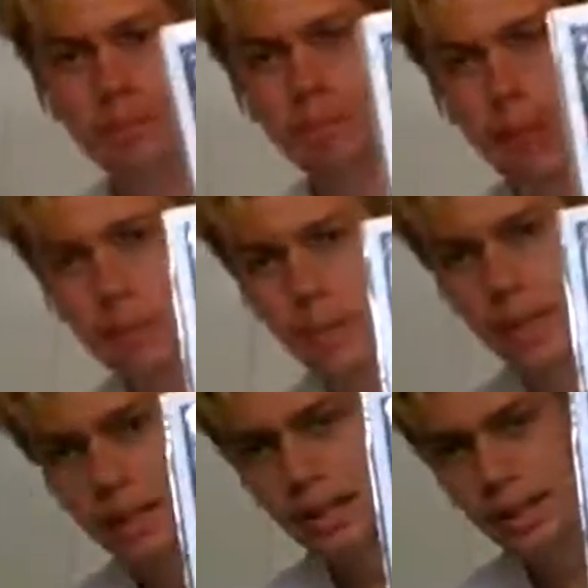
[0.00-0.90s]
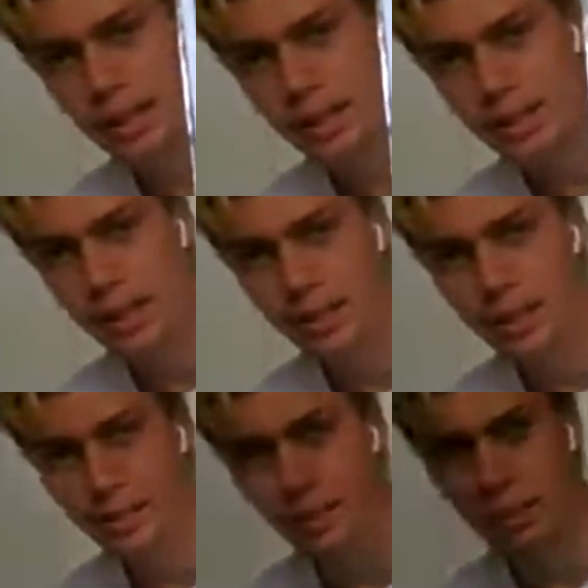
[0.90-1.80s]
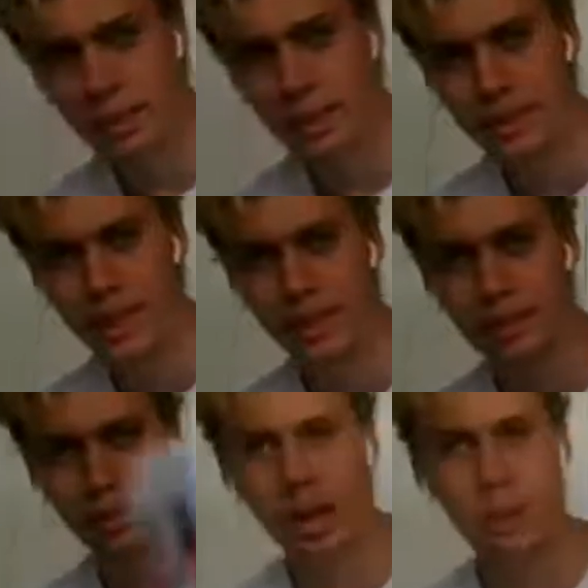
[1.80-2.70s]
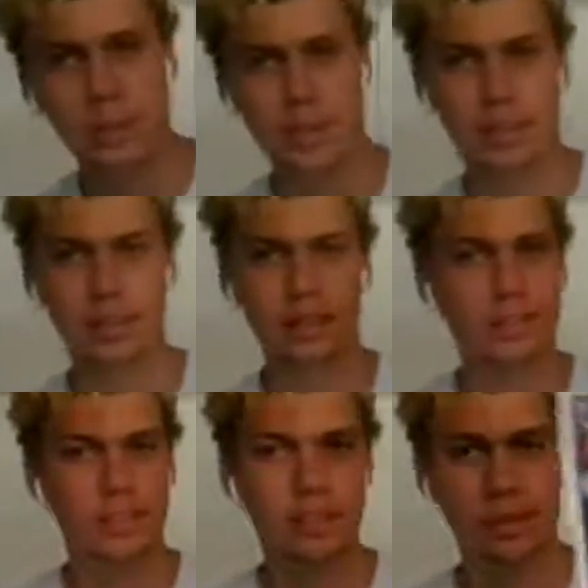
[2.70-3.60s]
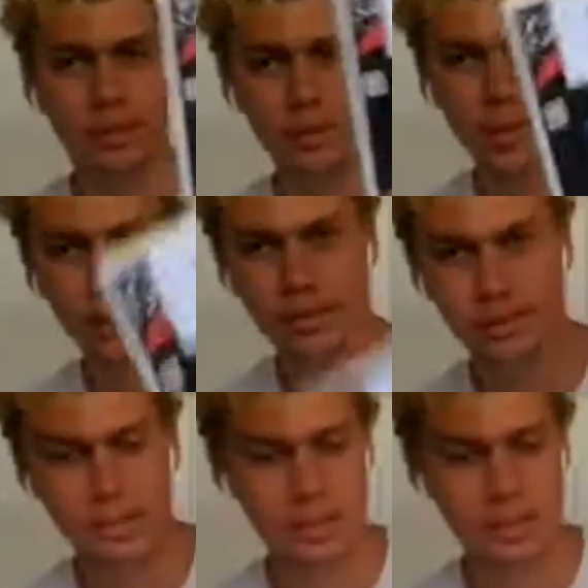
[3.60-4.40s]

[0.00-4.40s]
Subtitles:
Batman, Death in the Family, Death of Robin. This is the one where you actually.